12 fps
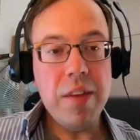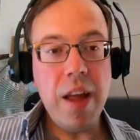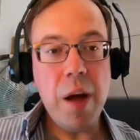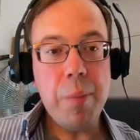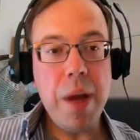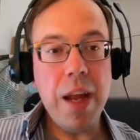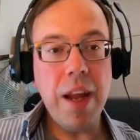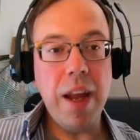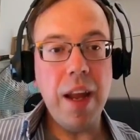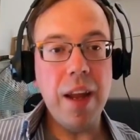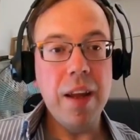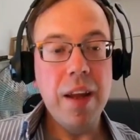now
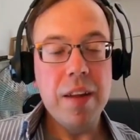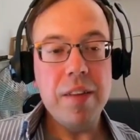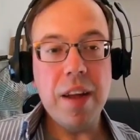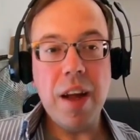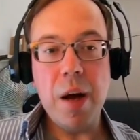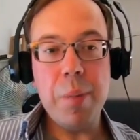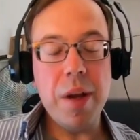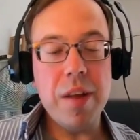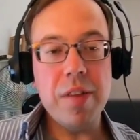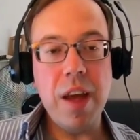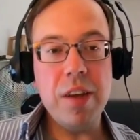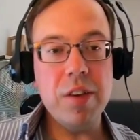making
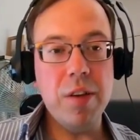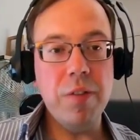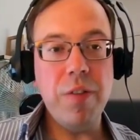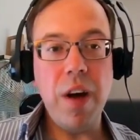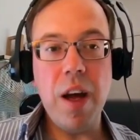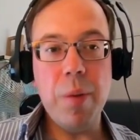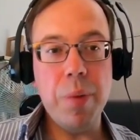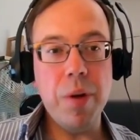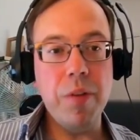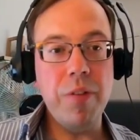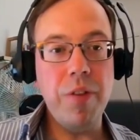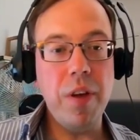decarbonisation
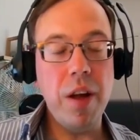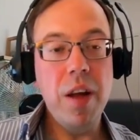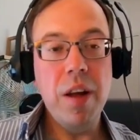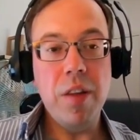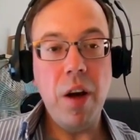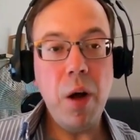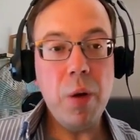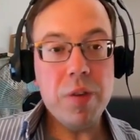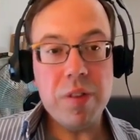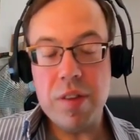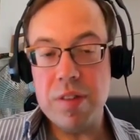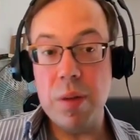viable for the whole
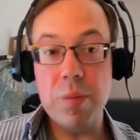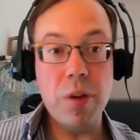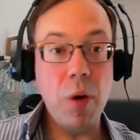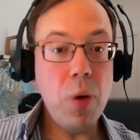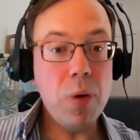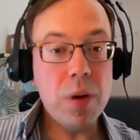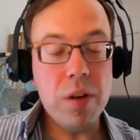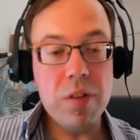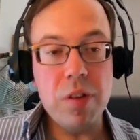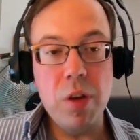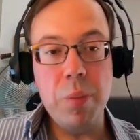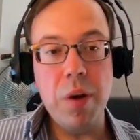system, so all
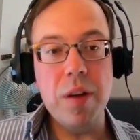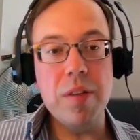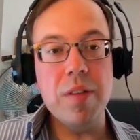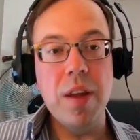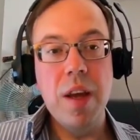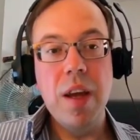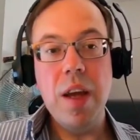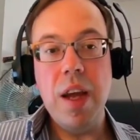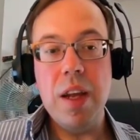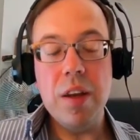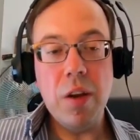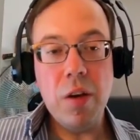consumers
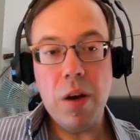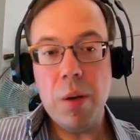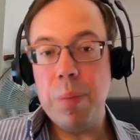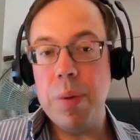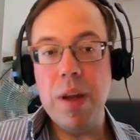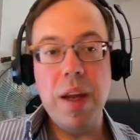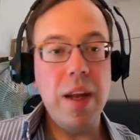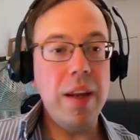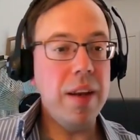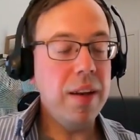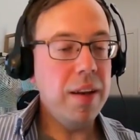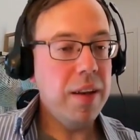in Europe,
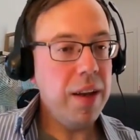in